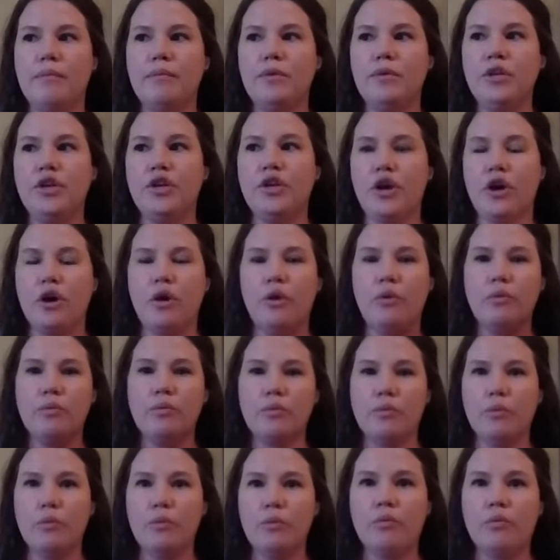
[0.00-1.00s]
you know,
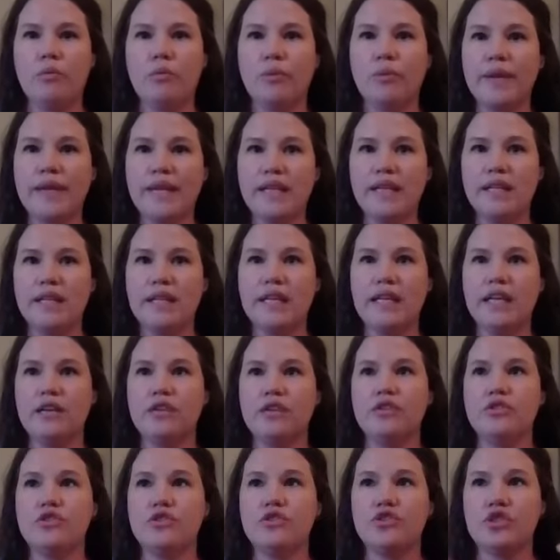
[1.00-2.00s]

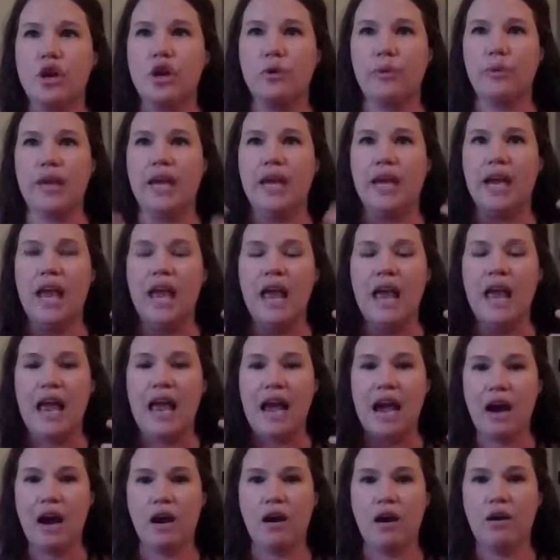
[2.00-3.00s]
really showing
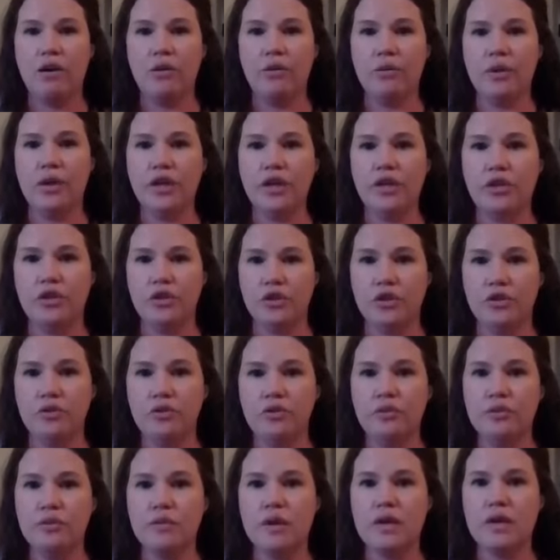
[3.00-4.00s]
how
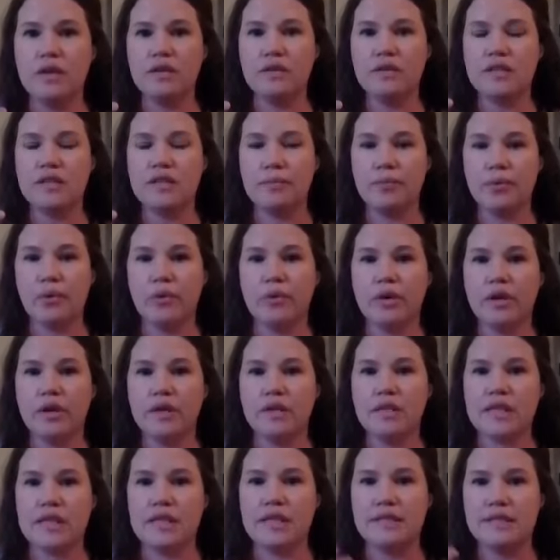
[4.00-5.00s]
you
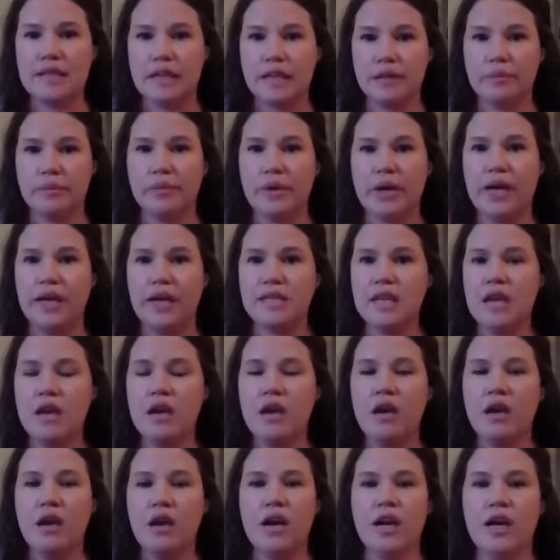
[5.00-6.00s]
support and celebrate
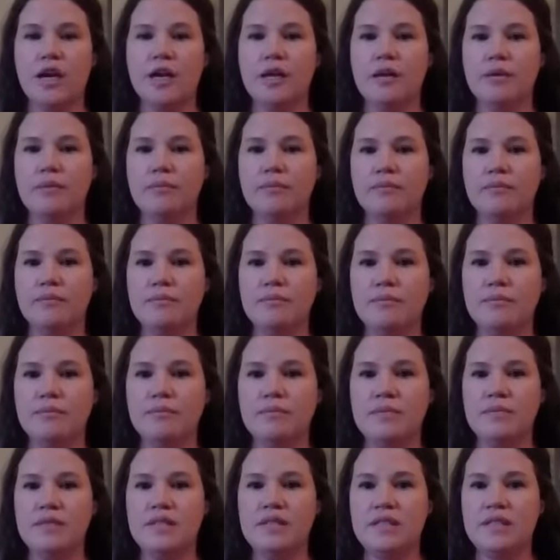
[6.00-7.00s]

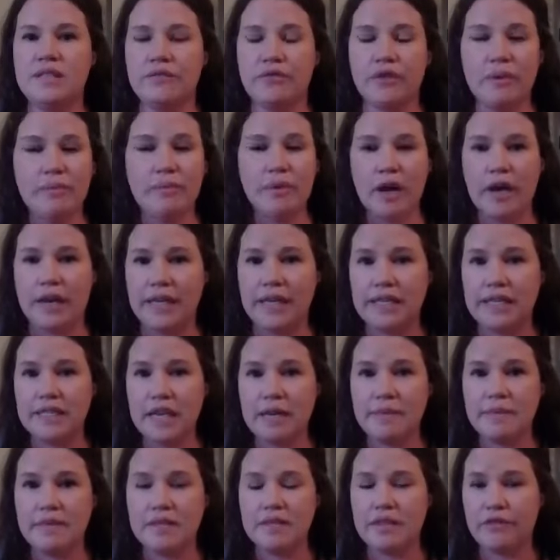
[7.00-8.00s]
different body
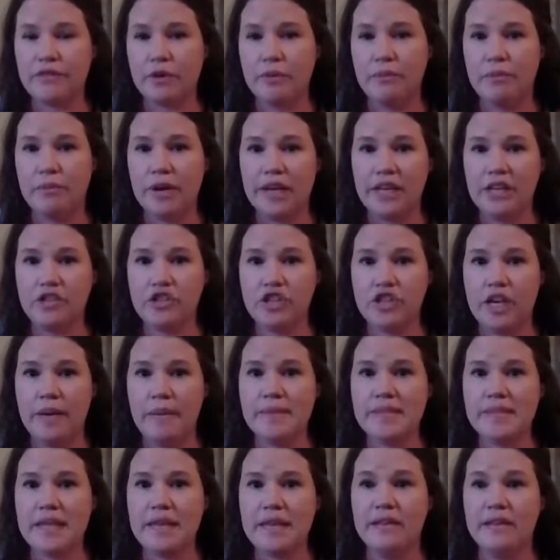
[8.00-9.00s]
types and different body
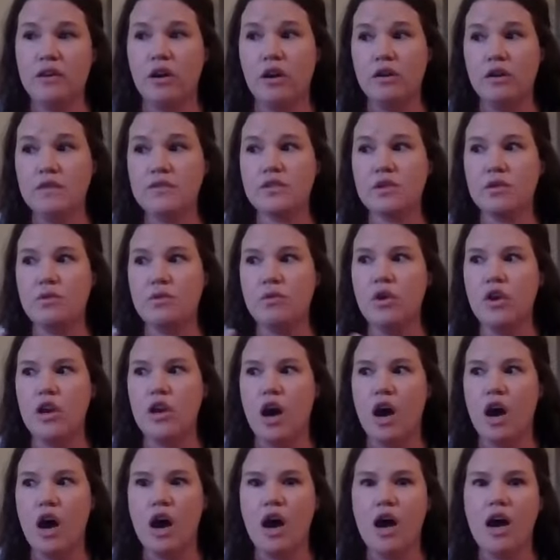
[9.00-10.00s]
shapes, and then also
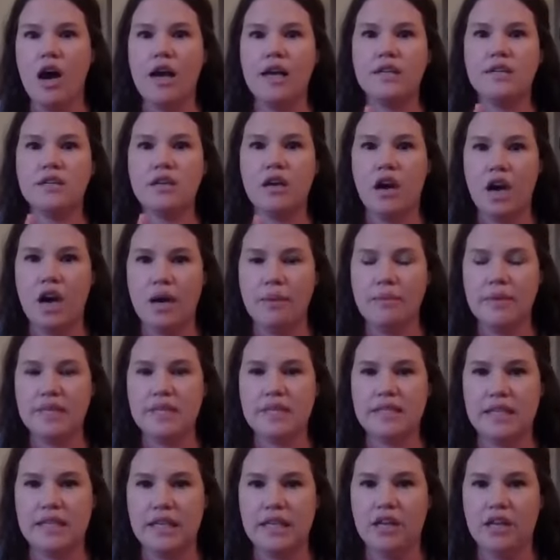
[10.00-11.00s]
not
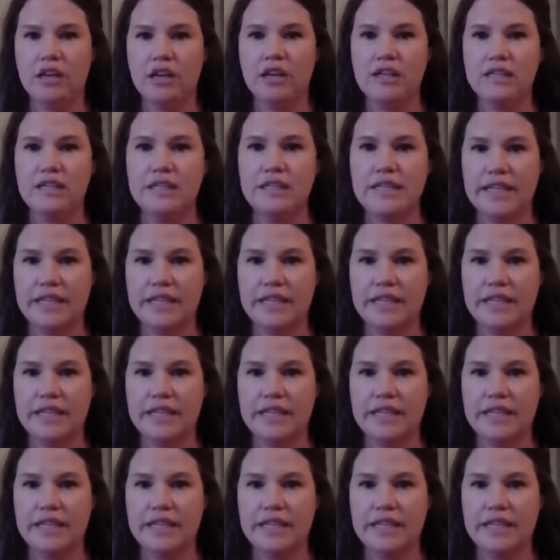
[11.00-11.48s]
commenting on